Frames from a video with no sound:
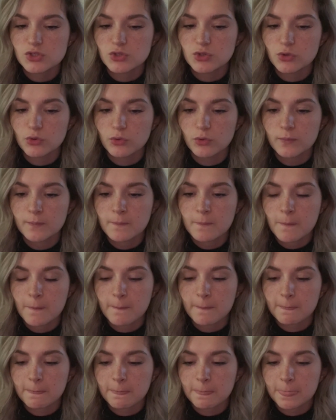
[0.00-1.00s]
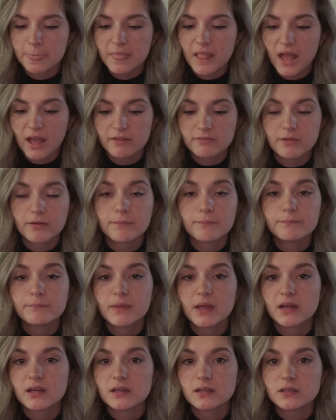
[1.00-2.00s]
to have
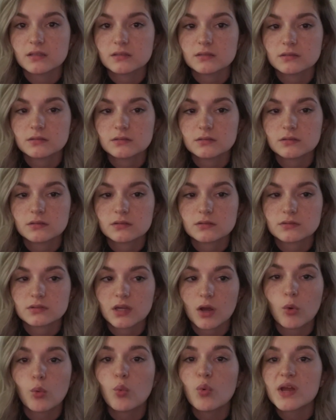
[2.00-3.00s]
a